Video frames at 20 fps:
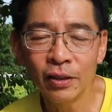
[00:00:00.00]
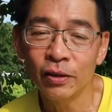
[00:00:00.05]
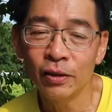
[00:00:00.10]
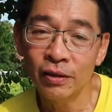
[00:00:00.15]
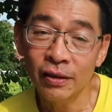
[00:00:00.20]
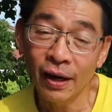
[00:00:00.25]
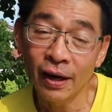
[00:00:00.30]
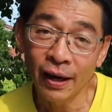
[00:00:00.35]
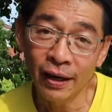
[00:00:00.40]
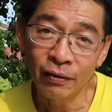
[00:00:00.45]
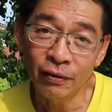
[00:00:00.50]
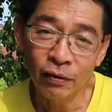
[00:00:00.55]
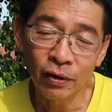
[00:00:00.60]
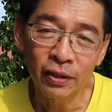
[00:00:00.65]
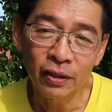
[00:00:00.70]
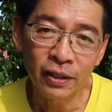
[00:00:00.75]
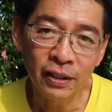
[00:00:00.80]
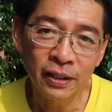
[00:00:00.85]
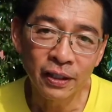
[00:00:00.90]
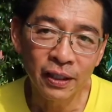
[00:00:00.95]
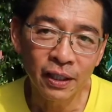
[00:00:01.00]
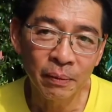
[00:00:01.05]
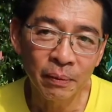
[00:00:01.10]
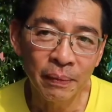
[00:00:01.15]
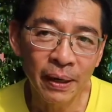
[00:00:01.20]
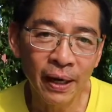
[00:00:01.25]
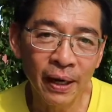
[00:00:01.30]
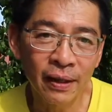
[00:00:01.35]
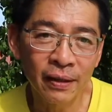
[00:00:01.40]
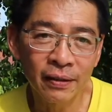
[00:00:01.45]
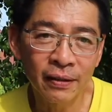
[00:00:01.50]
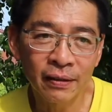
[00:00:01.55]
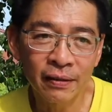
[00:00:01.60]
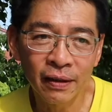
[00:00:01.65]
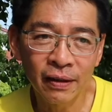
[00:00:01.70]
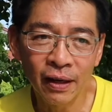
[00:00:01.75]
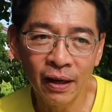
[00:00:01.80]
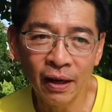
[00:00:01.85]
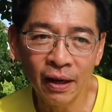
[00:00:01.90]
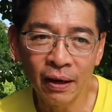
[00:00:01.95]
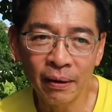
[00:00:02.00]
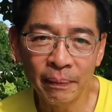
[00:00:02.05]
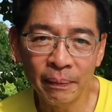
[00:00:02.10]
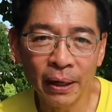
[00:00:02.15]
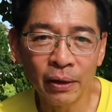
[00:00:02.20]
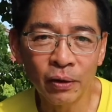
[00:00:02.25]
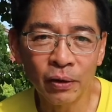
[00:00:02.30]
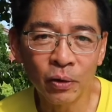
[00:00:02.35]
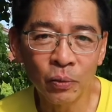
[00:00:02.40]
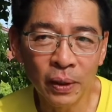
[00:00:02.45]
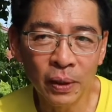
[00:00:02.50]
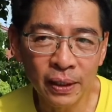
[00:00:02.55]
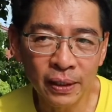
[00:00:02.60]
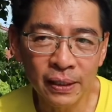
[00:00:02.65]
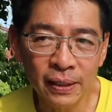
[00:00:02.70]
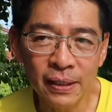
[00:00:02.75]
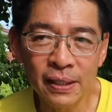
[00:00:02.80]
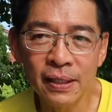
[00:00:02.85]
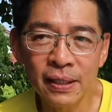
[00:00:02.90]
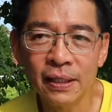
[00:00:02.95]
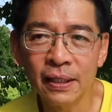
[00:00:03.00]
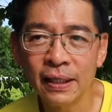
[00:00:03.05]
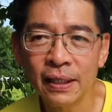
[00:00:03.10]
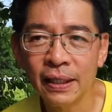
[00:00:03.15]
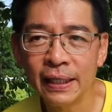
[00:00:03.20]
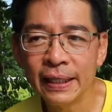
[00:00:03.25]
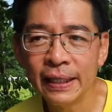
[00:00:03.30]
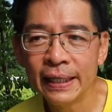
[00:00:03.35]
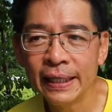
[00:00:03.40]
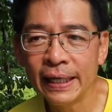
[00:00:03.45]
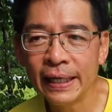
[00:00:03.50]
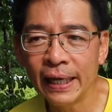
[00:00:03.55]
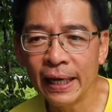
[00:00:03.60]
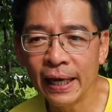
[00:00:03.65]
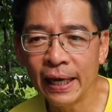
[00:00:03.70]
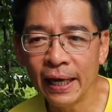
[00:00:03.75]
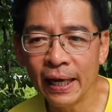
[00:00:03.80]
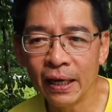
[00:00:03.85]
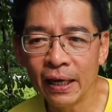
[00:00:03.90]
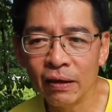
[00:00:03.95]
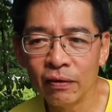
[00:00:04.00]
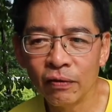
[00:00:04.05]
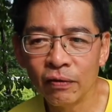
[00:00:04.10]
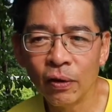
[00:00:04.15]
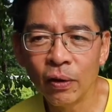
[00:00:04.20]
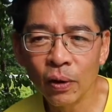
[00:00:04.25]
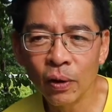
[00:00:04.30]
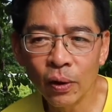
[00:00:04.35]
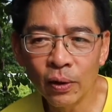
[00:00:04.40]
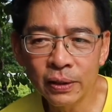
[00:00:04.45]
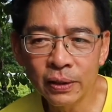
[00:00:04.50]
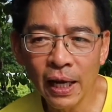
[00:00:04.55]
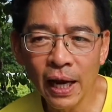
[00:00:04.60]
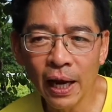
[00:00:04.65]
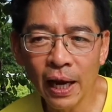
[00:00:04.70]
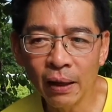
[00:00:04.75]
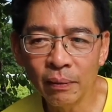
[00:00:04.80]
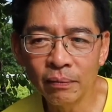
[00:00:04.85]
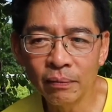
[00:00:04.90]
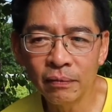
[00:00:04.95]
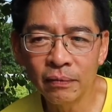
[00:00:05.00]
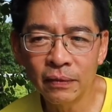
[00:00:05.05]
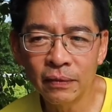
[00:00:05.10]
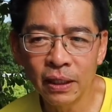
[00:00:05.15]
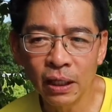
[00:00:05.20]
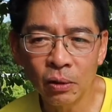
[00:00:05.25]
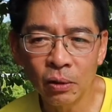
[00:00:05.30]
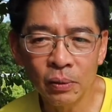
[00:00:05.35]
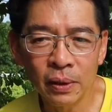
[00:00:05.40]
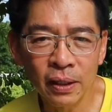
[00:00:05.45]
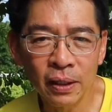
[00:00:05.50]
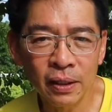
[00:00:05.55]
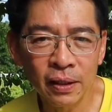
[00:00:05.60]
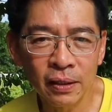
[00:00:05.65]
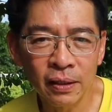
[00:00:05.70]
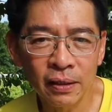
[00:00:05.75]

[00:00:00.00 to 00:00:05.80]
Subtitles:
I volunteer among migrant workers, and for a long time they were